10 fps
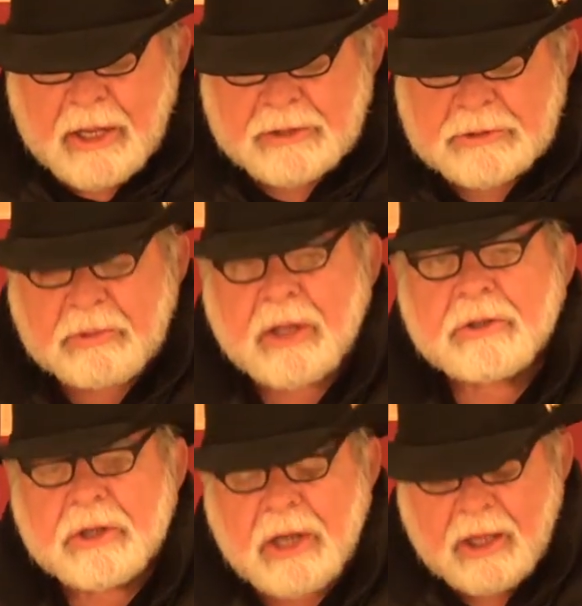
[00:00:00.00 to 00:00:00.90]
tax
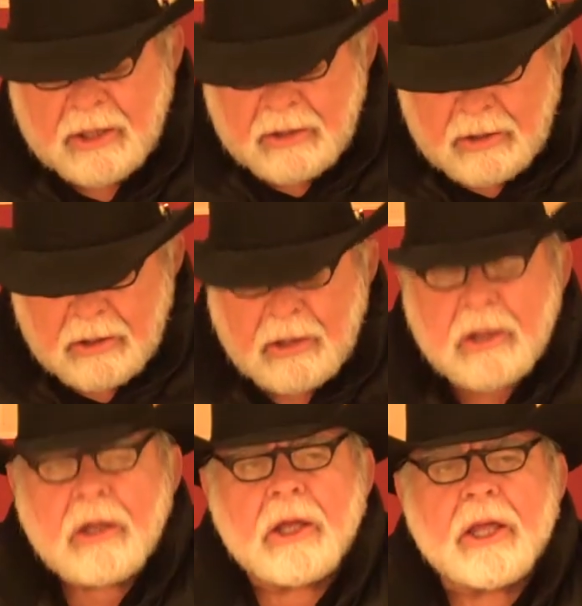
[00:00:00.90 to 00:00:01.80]
around today.
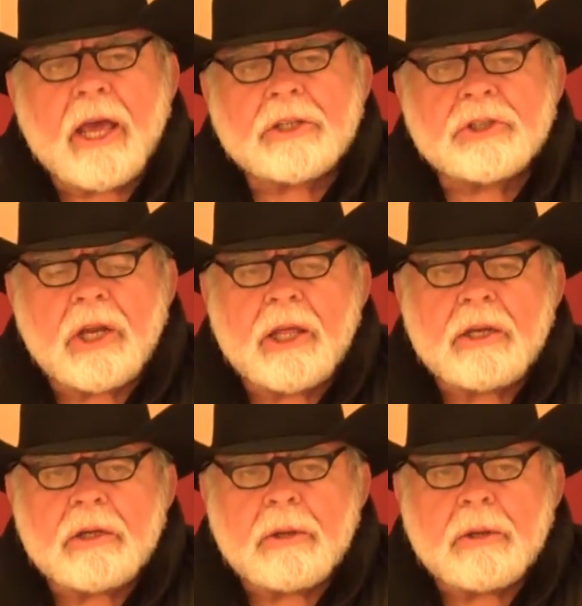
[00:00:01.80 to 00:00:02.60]
Gasoline,